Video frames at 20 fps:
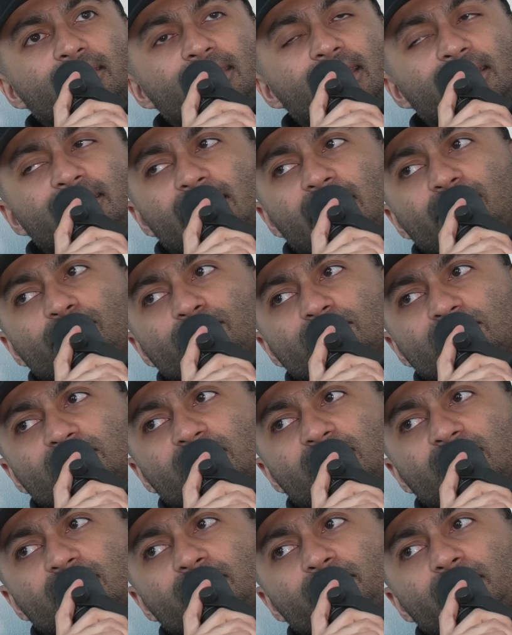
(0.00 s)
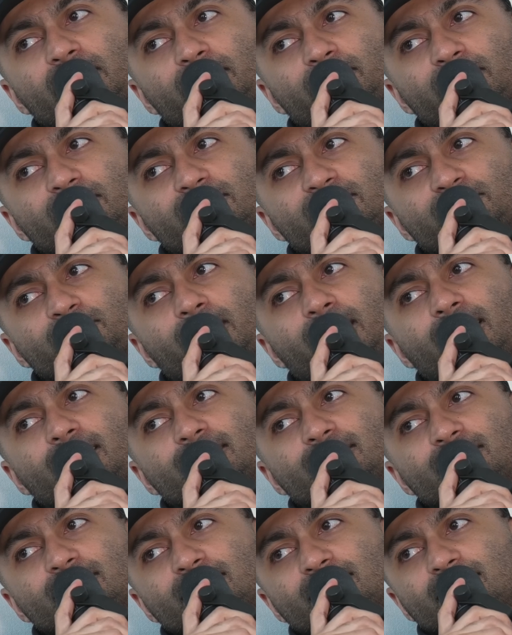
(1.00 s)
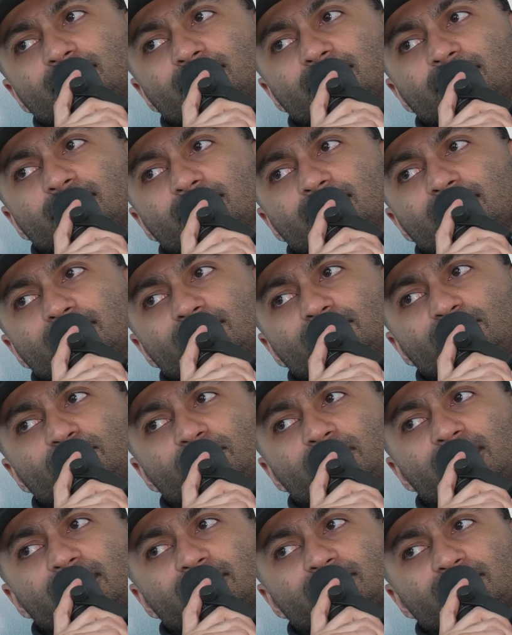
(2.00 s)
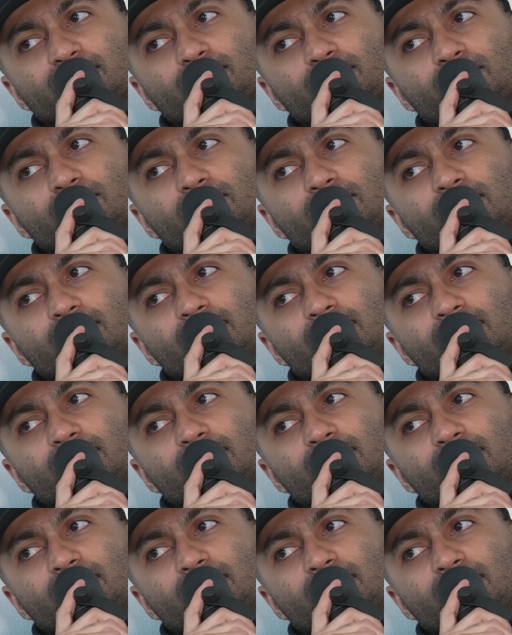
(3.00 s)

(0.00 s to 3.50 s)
Netanyahu has done to make me despise Judaism.